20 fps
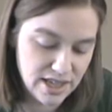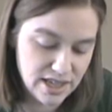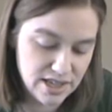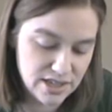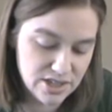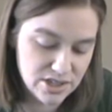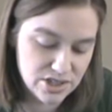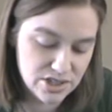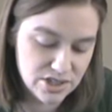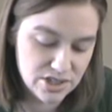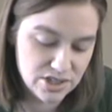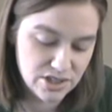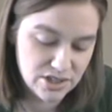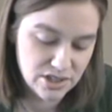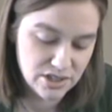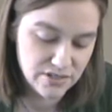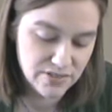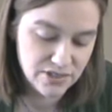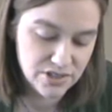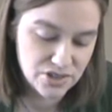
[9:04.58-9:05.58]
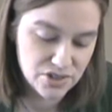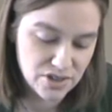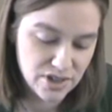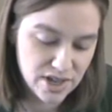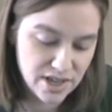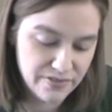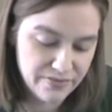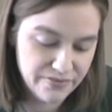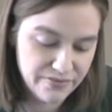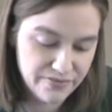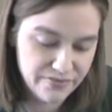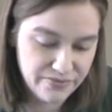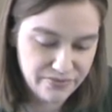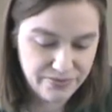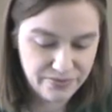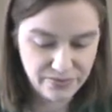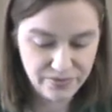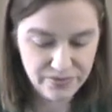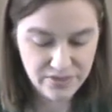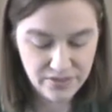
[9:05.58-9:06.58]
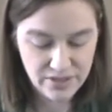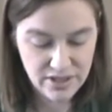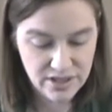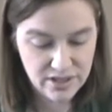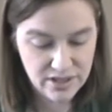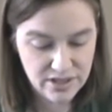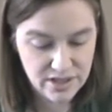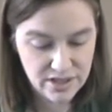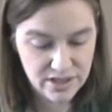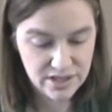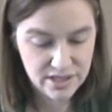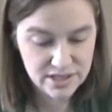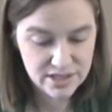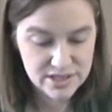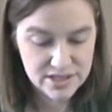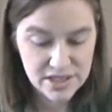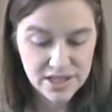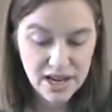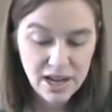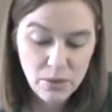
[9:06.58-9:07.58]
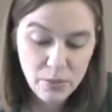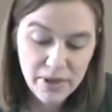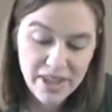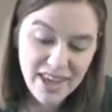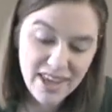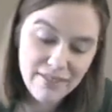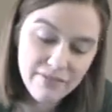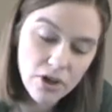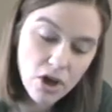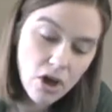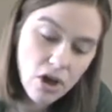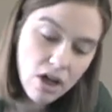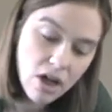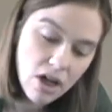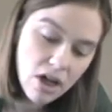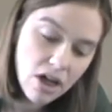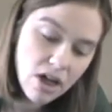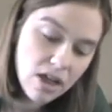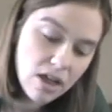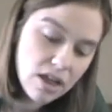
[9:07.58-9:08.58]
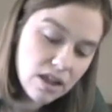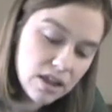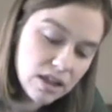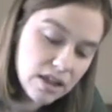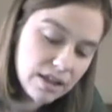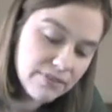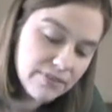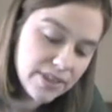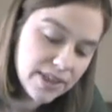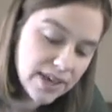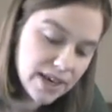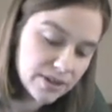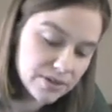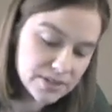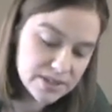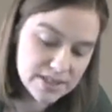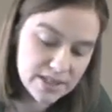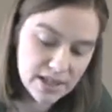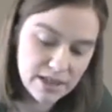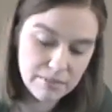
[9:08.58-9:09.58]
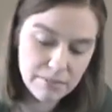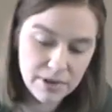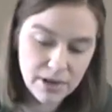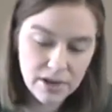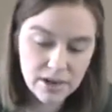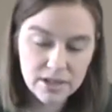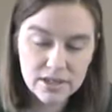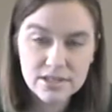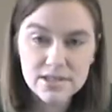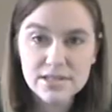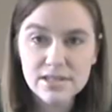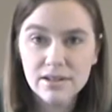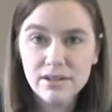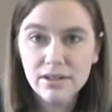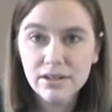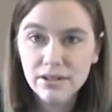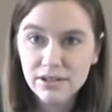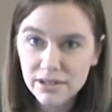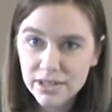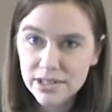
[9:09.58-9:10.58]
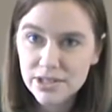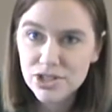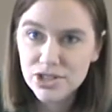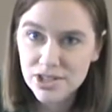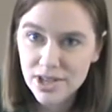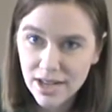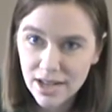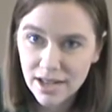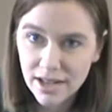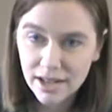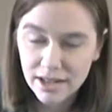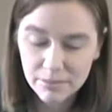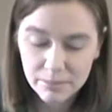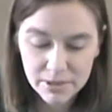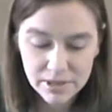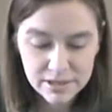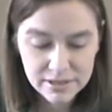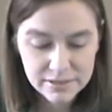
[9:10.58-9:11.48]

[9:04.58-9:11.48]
edge of the tray. So now we have all of the outside parts. Good job.